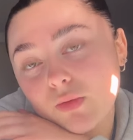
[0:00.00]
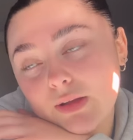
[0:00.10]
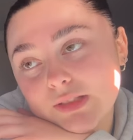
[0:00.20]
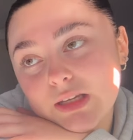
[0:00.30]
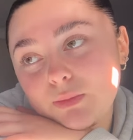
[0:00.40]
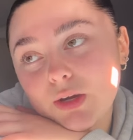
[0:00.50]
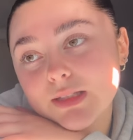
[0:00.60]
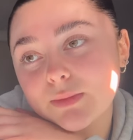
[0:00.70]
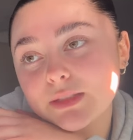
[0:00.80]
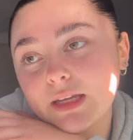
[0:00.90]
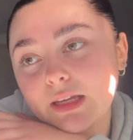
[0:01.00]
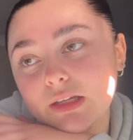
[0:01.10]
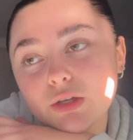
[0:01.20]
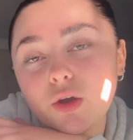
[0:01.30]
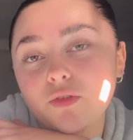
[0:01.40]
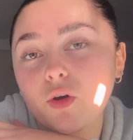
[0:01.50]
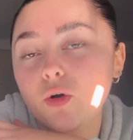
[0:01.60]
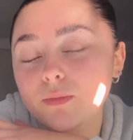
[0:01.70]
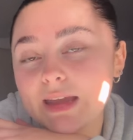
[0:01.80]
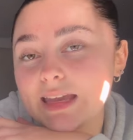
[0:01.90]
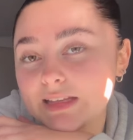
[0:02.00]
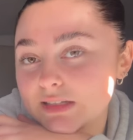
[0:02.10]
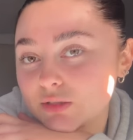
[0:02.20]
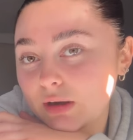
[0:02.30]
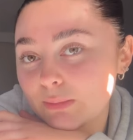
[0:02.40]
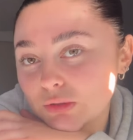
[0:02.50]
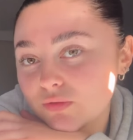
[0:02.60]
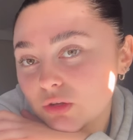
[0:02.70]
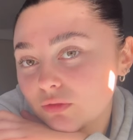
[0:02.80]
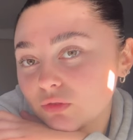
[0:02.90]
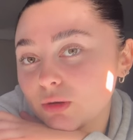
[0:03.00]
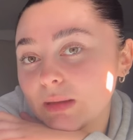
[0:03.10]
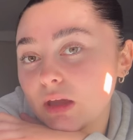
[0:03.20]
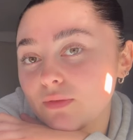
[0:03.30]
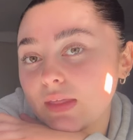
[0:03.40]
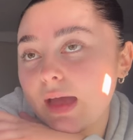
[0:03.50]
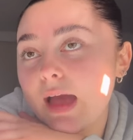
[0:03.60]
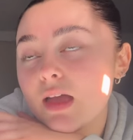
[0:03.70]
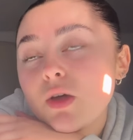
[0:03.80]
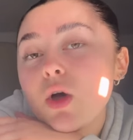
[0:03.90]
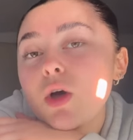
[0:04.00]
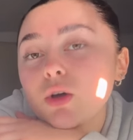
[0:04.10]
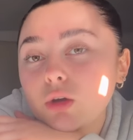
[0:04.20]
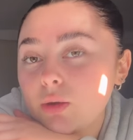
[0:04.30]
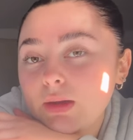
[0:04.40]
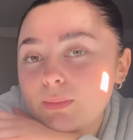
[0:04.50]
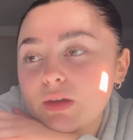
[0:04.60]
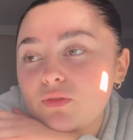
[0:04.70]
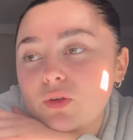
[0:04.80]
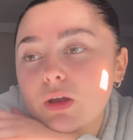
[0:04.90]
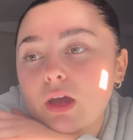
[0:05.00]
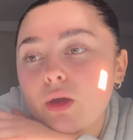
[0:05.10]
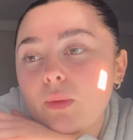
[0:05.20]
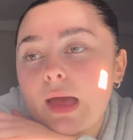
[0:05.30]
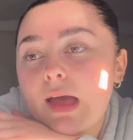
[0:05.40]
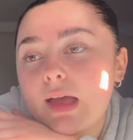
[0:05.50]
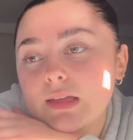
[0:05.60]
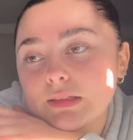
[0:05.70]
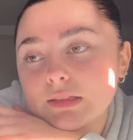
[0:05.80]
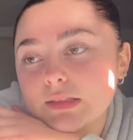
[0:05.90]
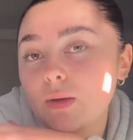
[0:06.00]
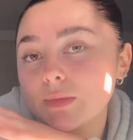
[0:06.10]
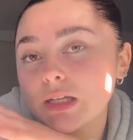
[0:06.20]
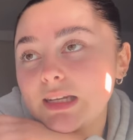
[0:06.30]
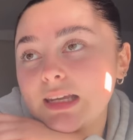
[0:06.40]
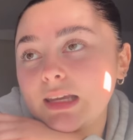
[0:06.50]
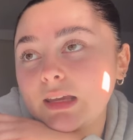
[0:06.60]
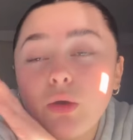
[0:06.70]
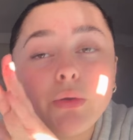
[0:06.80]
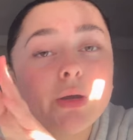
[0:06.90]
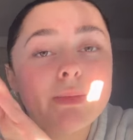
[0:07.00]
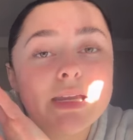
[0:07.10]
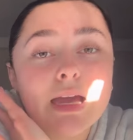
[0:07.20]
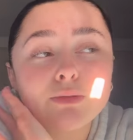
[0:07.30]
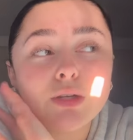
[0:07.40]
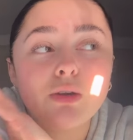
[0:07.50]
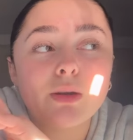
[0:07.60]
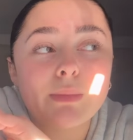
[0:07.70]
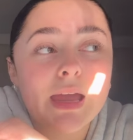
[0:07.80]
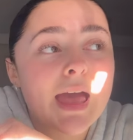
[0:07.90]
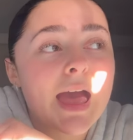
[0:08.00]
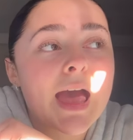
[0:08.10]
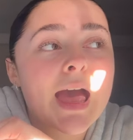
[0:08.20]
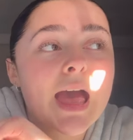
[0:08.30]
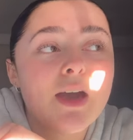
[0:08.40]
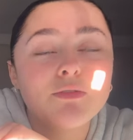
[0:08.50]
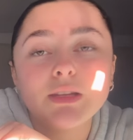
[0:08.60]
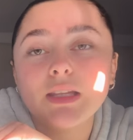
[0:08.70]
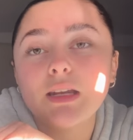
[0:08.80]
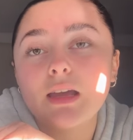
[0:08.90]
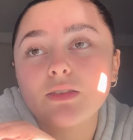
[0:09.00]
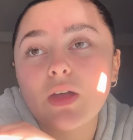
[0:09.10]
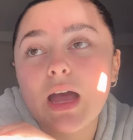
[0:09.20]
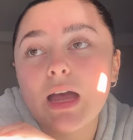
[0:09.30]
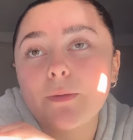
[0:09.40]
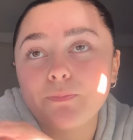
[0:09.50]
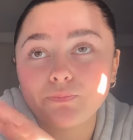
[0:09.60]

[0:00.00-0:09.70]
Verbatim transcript: will have to keep you guys updated over on my Instagram so if you don't follow me over there go give me a follow and I'm gonna link who done my nails, who done my hair, everything like that